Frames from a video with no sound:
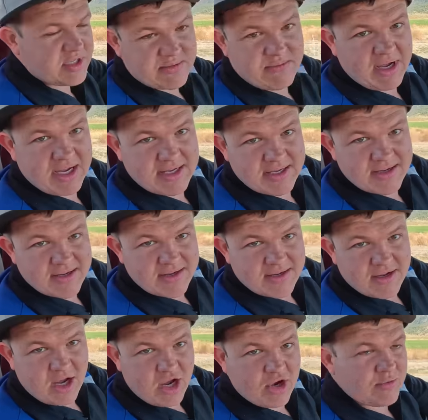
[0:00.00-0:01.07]
Hey,
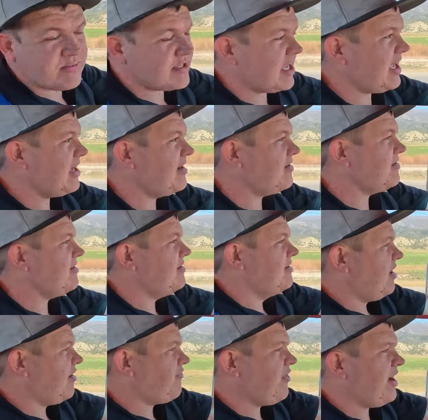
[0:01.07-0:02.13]
hometown.
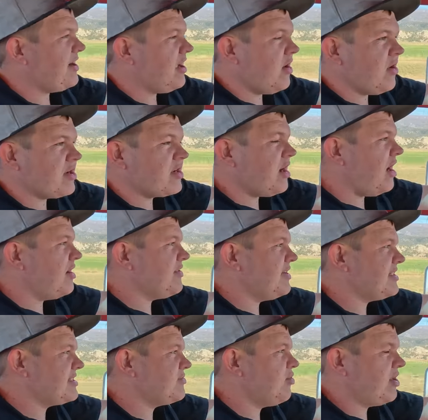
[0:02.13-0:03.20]
Our friend Owen called us.